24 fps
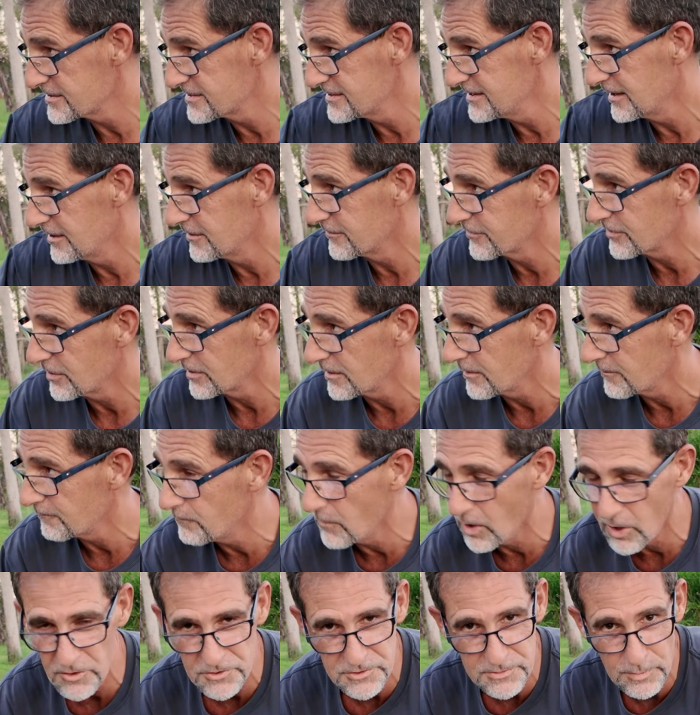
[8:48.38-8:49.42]
said, I've got
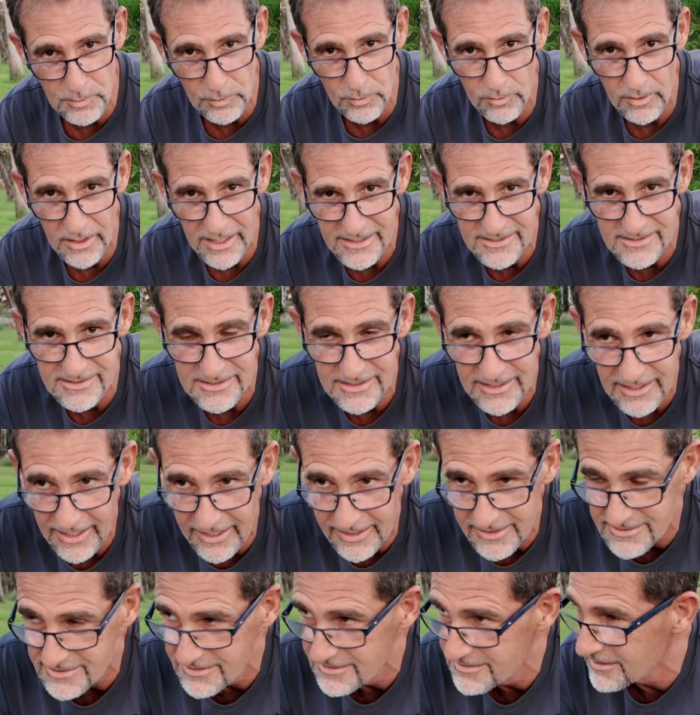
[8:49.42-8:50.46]
multiple
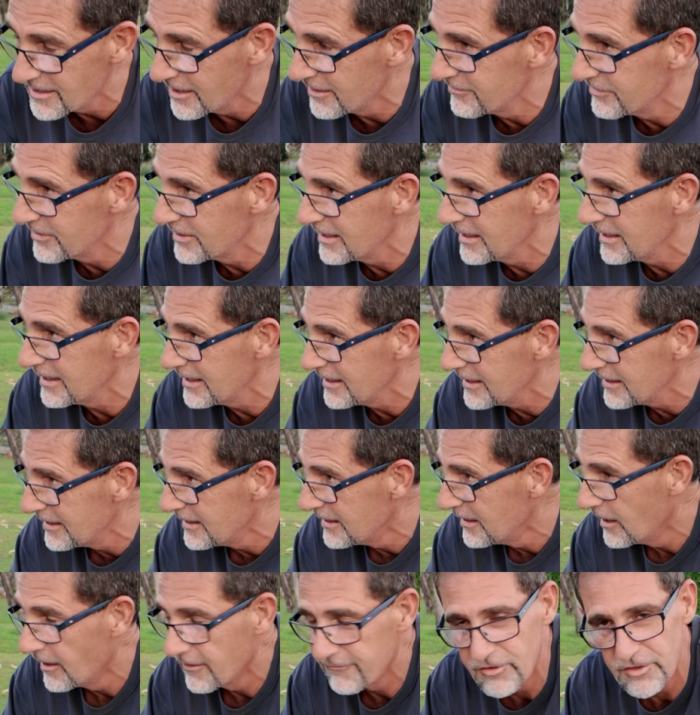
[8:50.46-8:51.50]
SCXs over there.
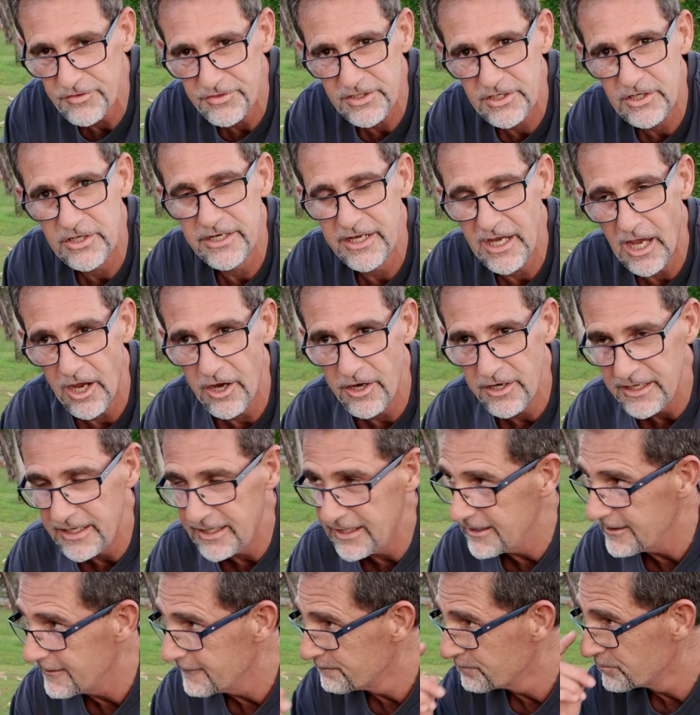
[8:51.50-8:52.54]
I've got the
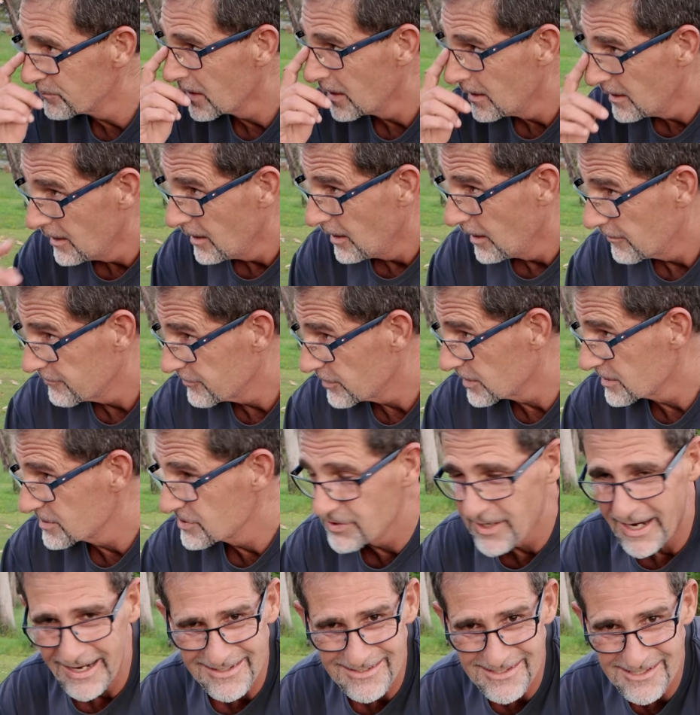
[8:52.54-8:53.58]
Coyote. I've got a
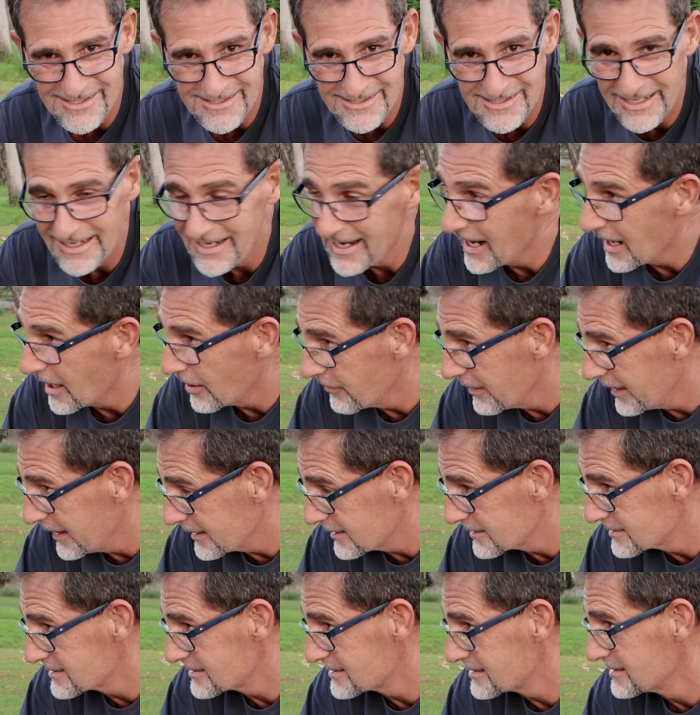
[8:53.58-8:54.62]
Traxxas
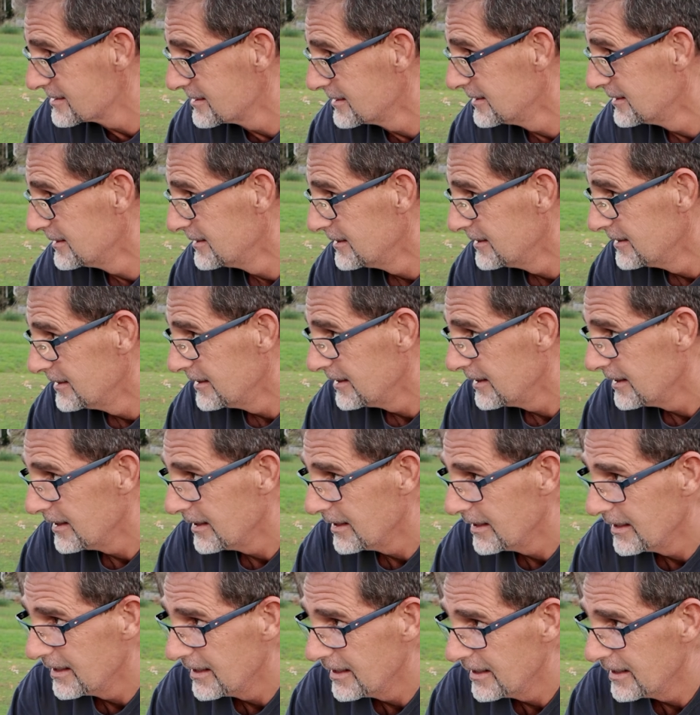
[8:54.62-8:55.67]
TRX.
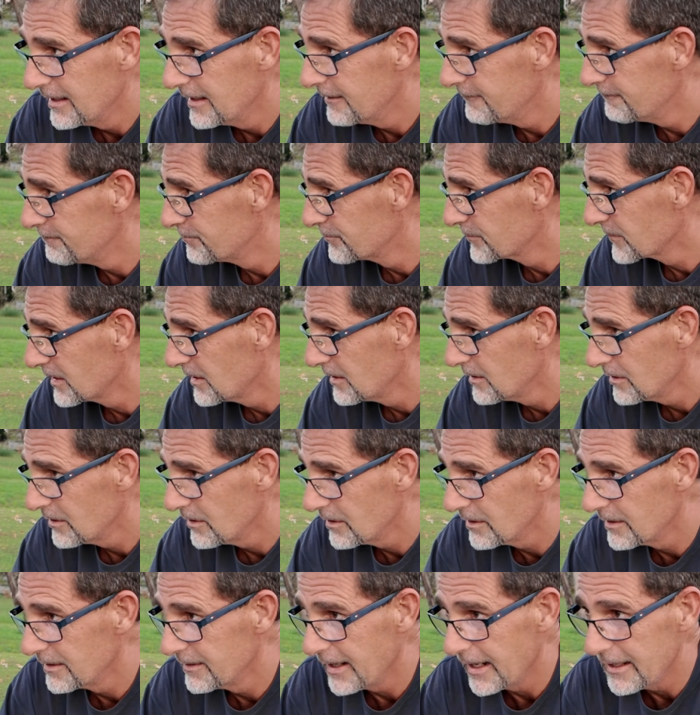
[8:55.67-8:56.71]

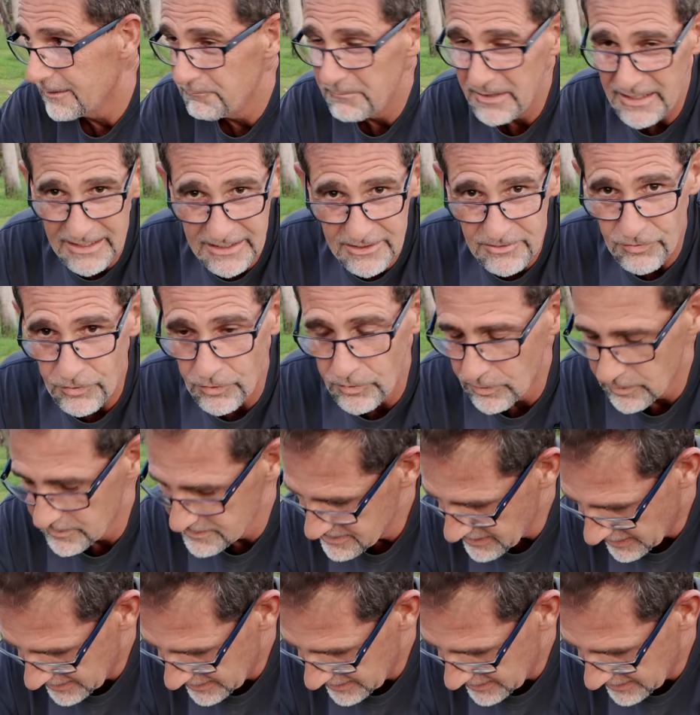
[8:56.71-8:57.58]
And mini crawlers,